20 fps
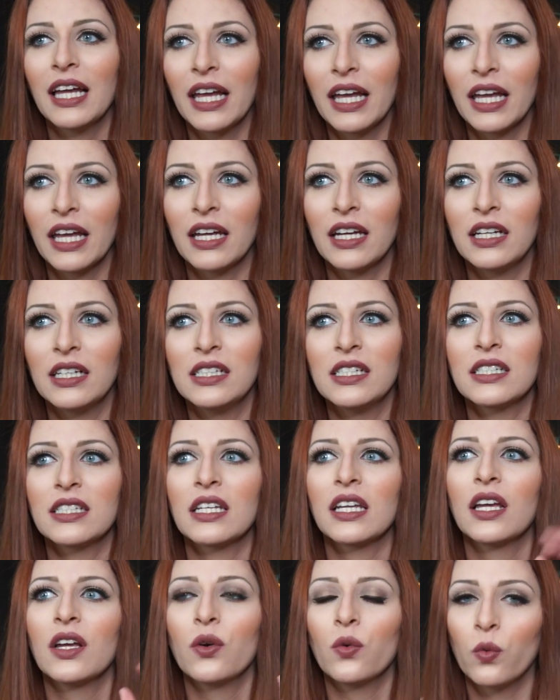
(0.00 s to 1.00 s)

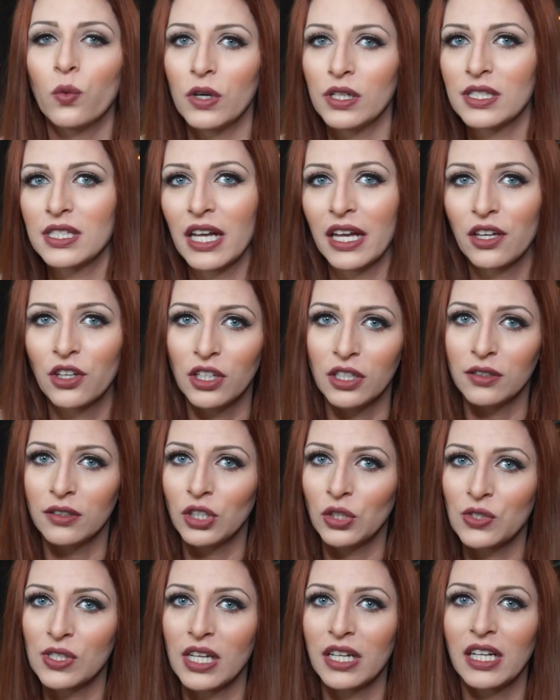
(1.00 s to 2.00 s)
and once I couldn't
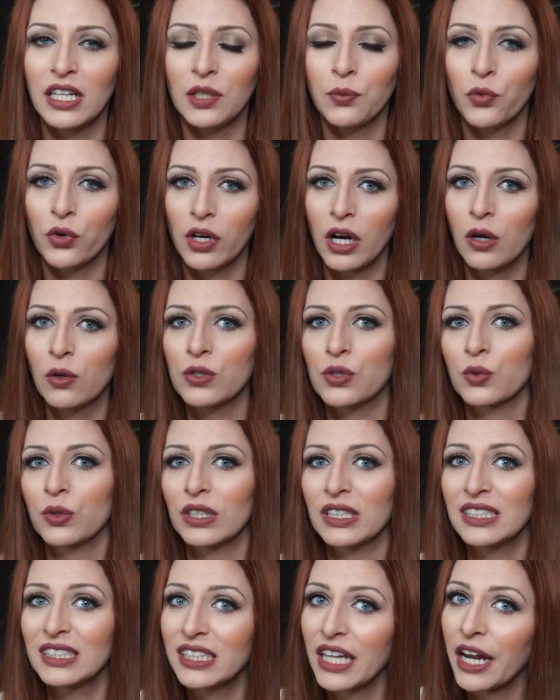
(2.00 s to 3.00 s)
use that anymore, I was
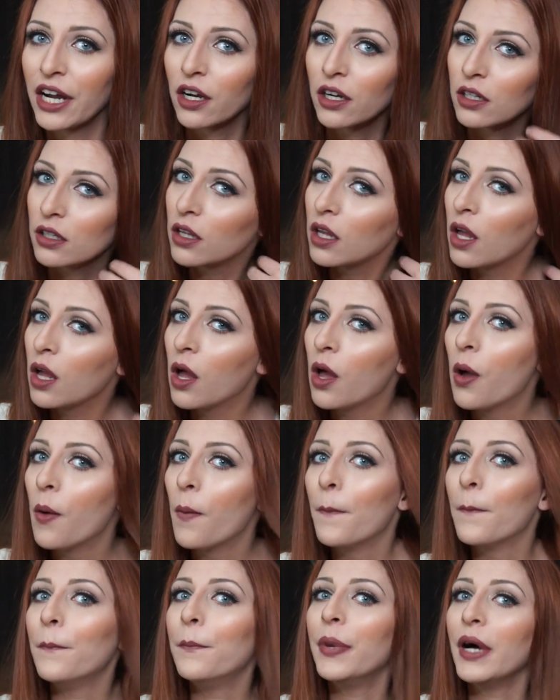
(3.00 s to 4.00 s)
really scared.
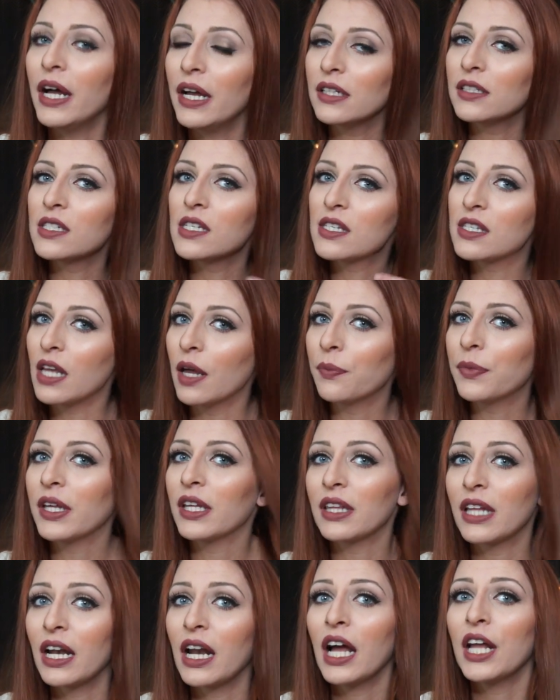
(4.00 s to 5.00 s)
But
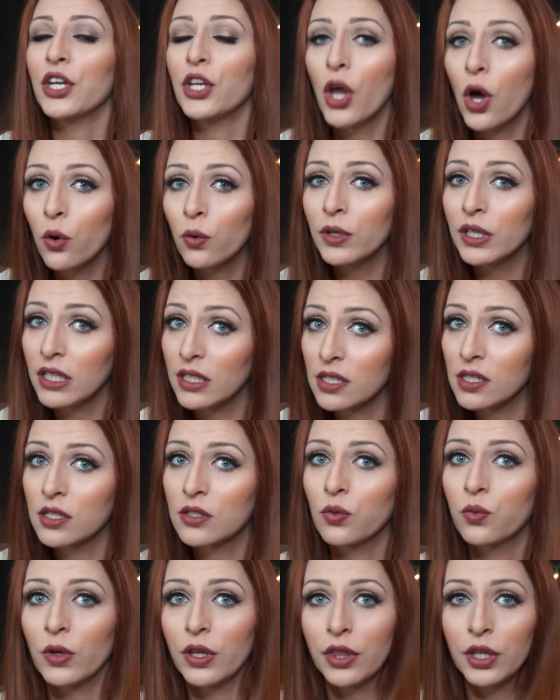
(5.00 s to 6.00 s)
something that I
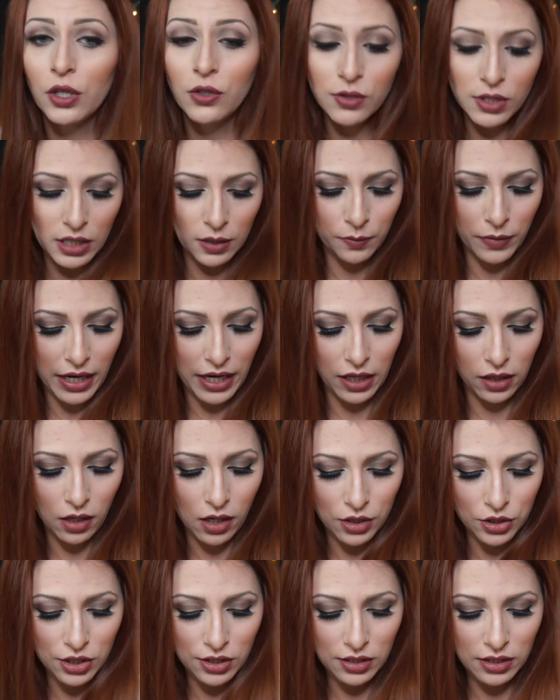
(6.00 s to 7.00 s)
noticed with using
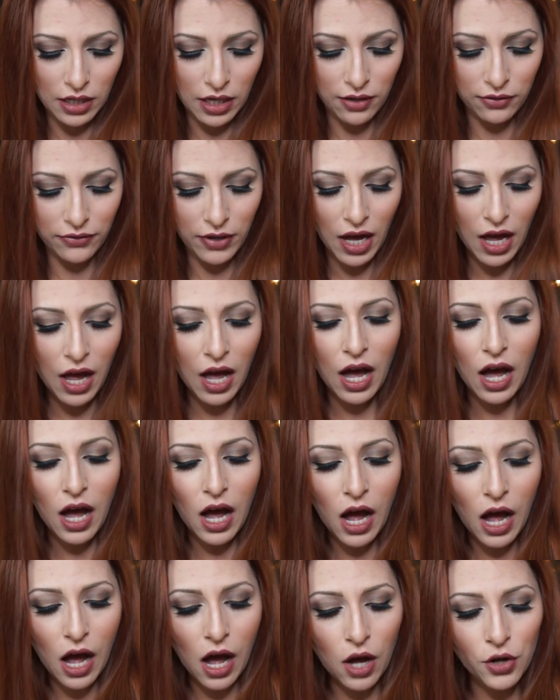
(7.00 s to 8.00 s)
Biolage and stuff,
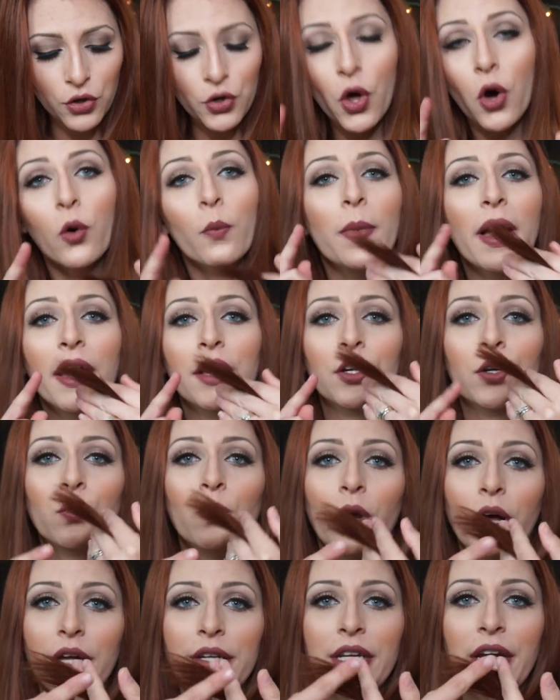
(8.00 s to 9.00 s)
no matter
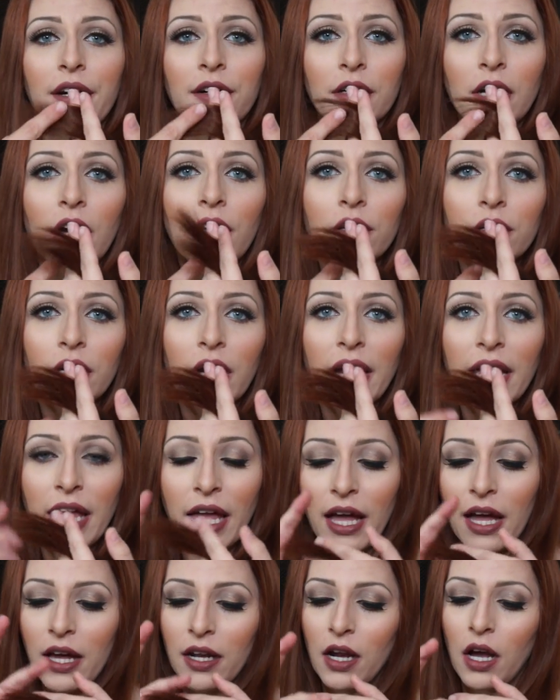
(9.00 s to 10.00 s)
what hair color I
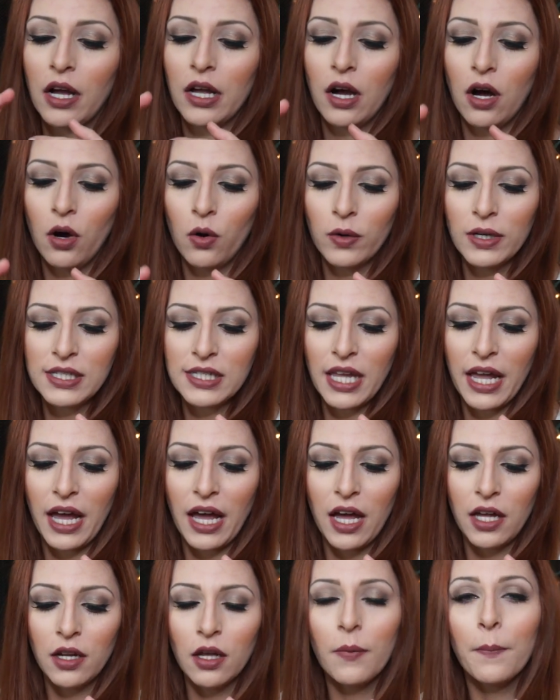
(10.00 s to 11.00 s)
always
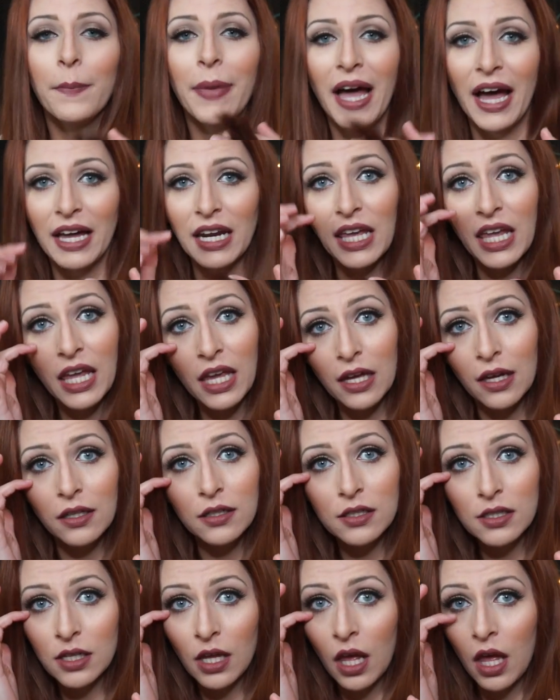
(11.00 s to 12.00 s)
had bad
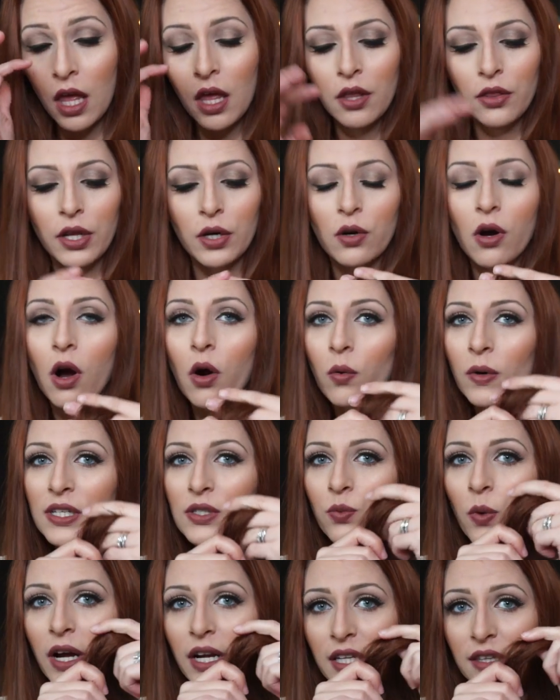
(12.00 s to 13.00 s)
ends. They're
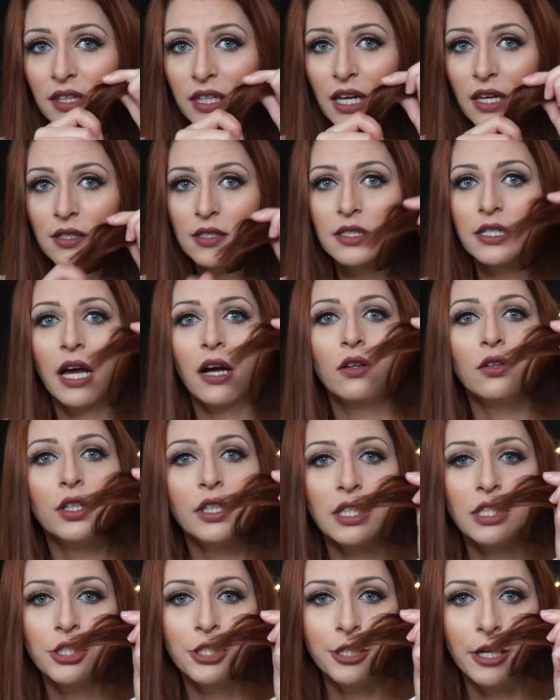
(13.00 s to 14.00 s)
always white at the ends. Now
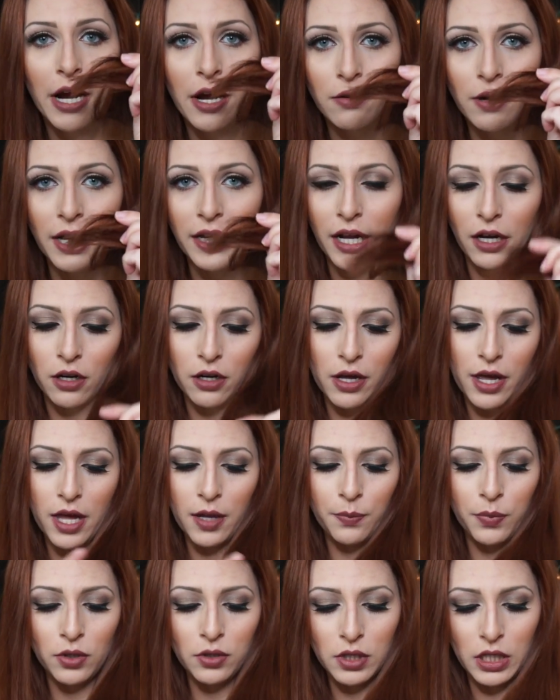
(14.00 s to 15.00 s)
look at your hair right now. Go
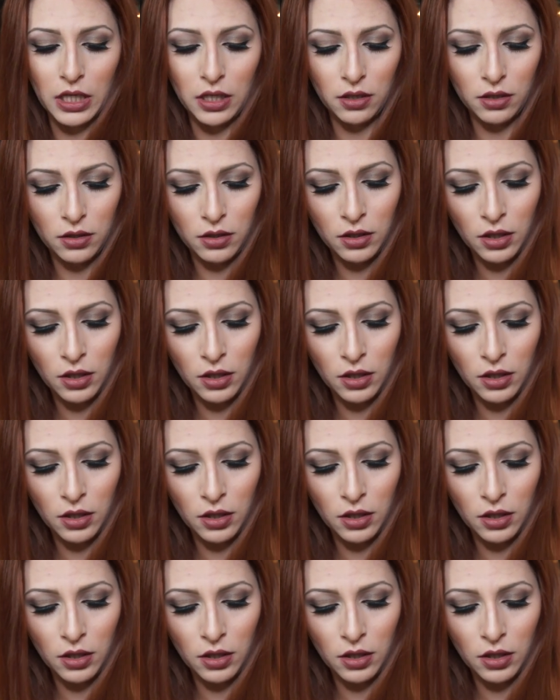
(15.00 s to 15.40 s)
ahead, pull it.